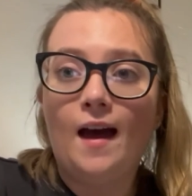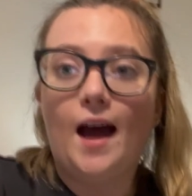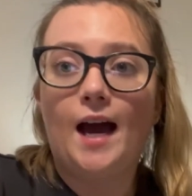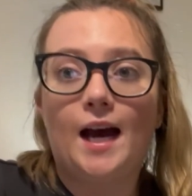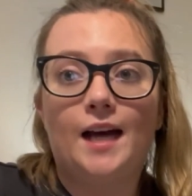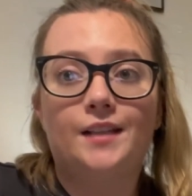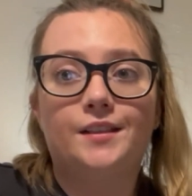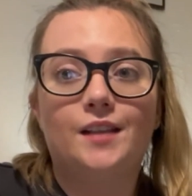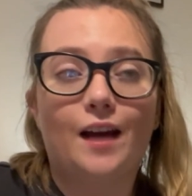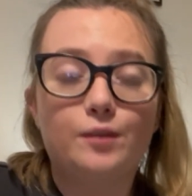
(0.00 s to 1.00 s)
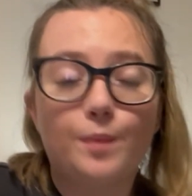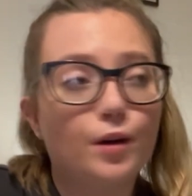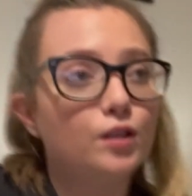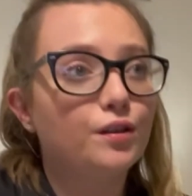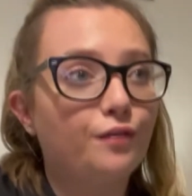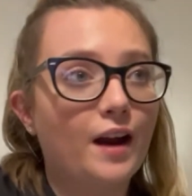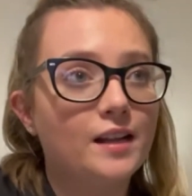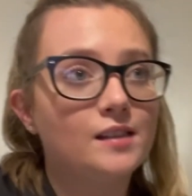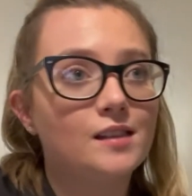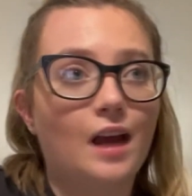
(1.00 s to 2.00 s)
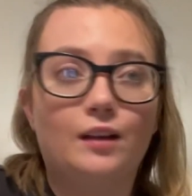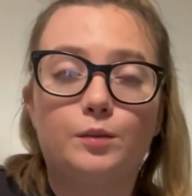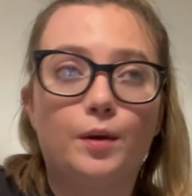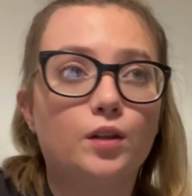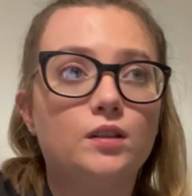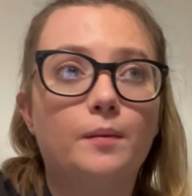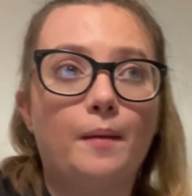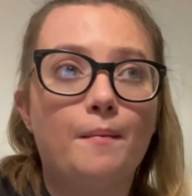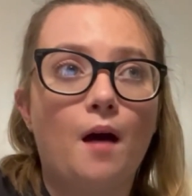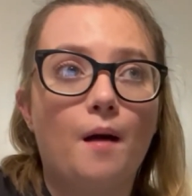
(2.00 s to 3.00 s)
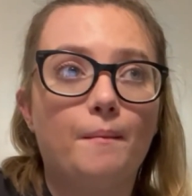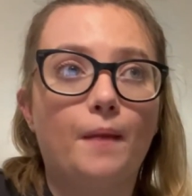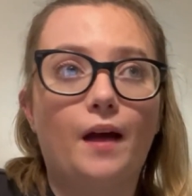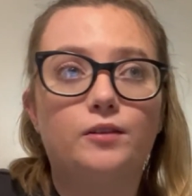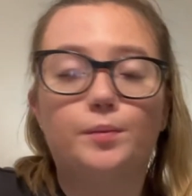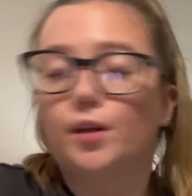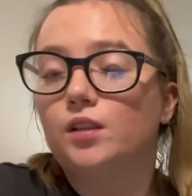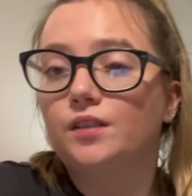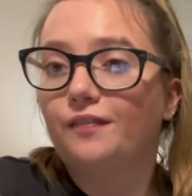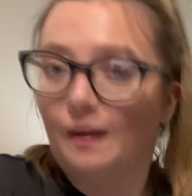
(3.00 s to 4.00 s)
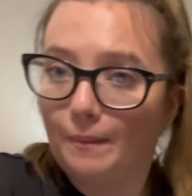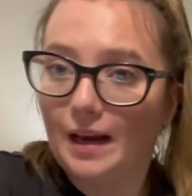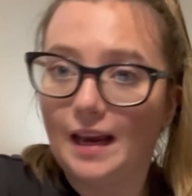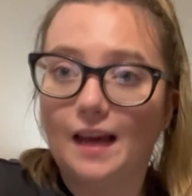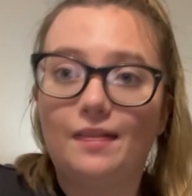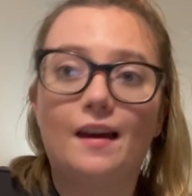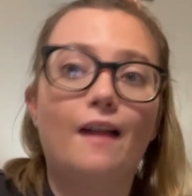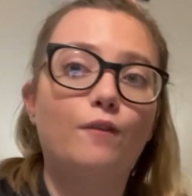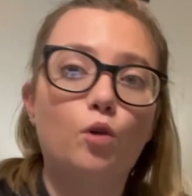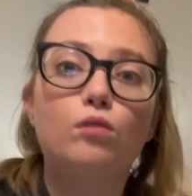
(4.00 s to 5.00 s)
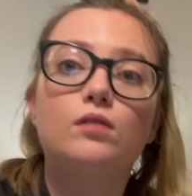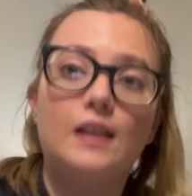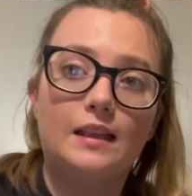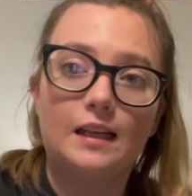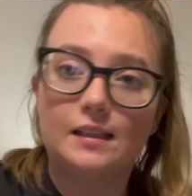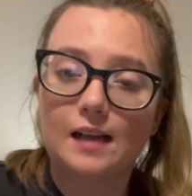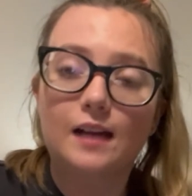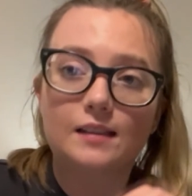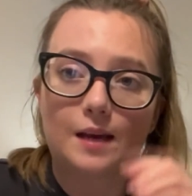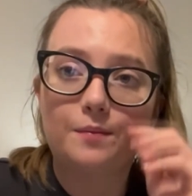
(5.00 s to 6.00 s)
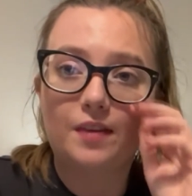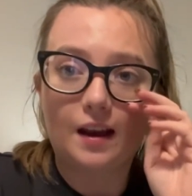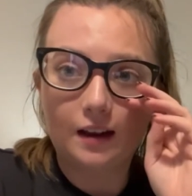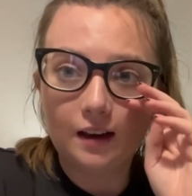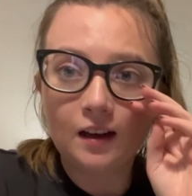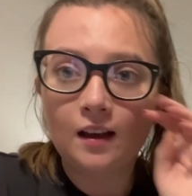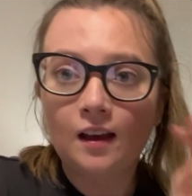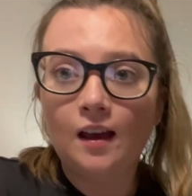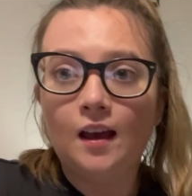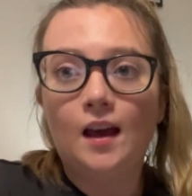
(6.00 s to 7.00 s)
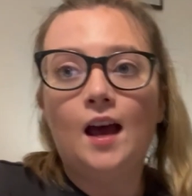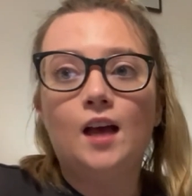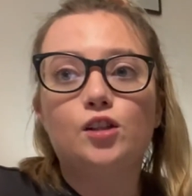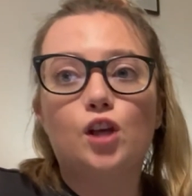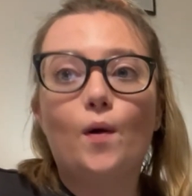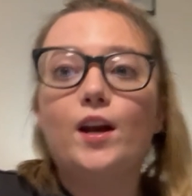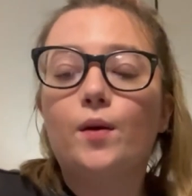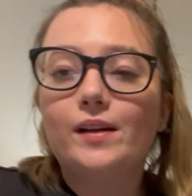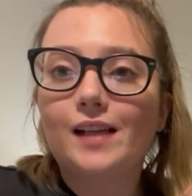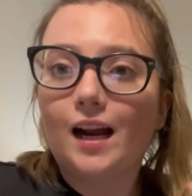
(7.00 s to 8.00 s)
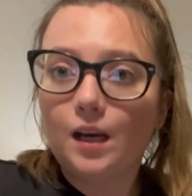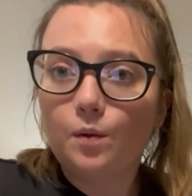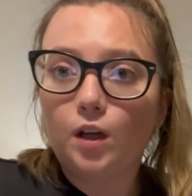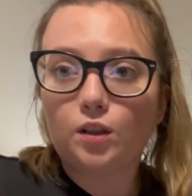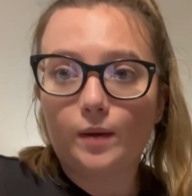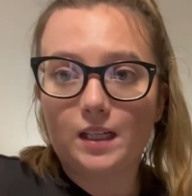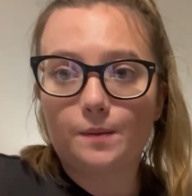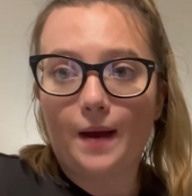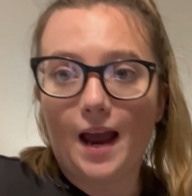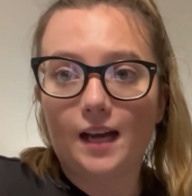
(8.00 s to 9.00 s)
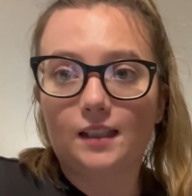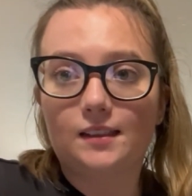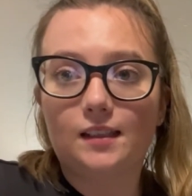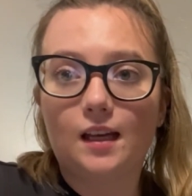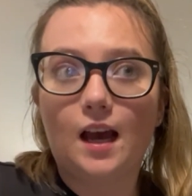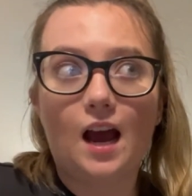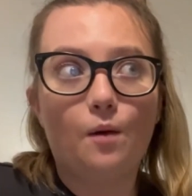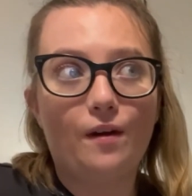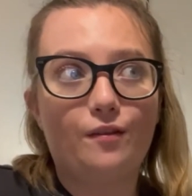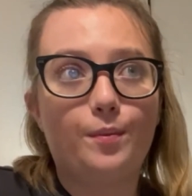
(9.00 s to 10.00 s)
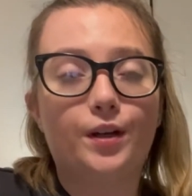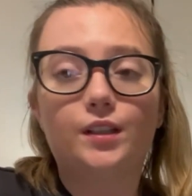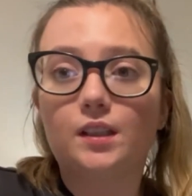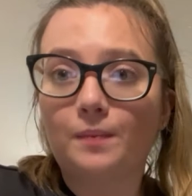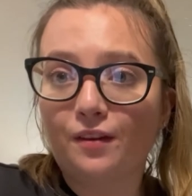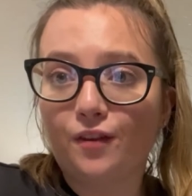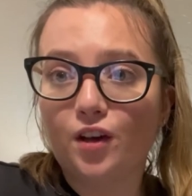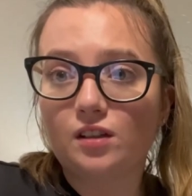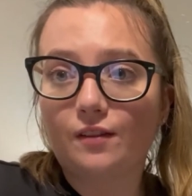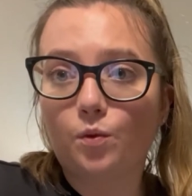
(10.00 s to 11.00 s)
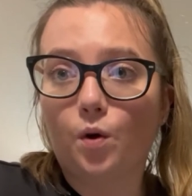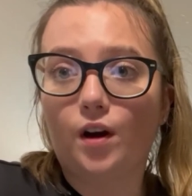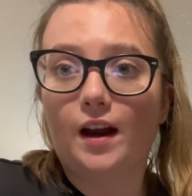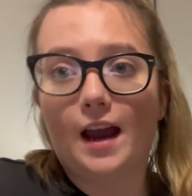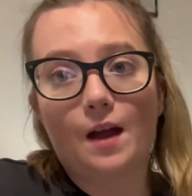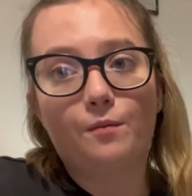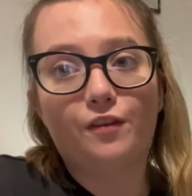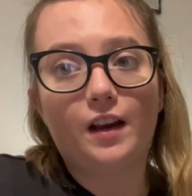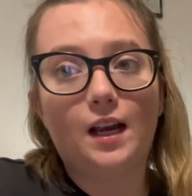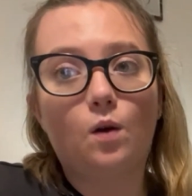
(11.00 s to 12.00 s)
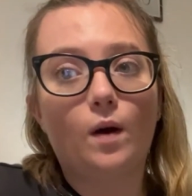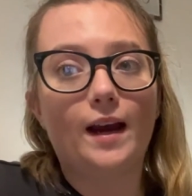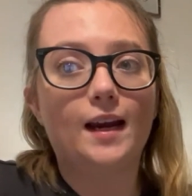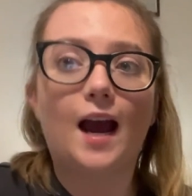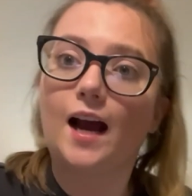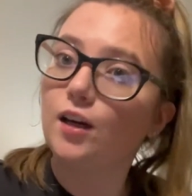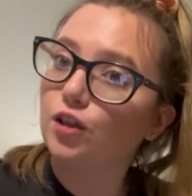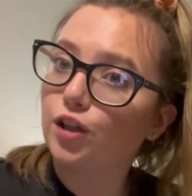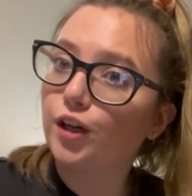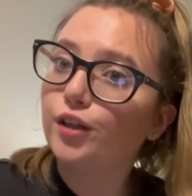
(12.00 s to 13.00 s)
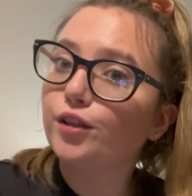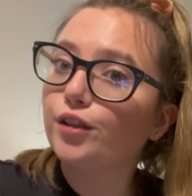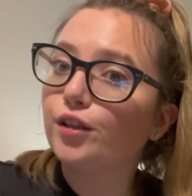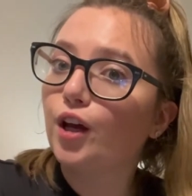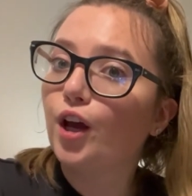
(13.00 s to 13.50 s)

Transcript: and I've spoken to friends, I've spoken to my mum, I've spoken to family, and they have all said the exact same thing. So I know exactly what to expect. However, because it's my first ever one, I am feeling quite anxious.